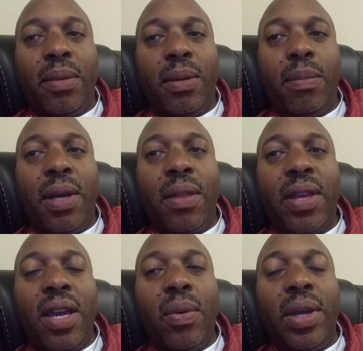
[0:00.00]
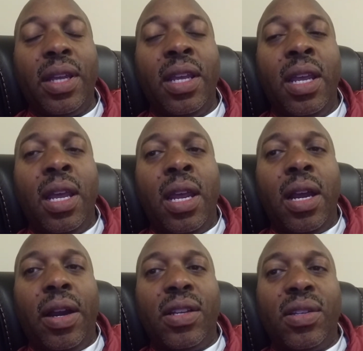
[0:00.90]
about that way.
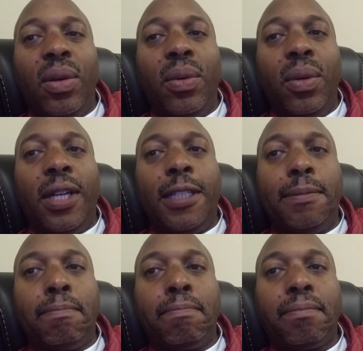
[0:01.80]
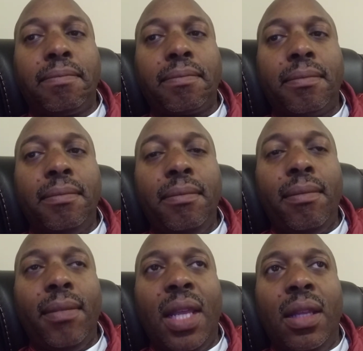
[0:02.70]
All right, so
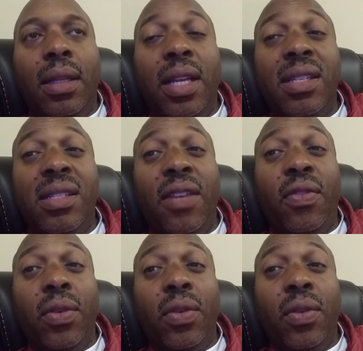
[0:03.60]
let's say, for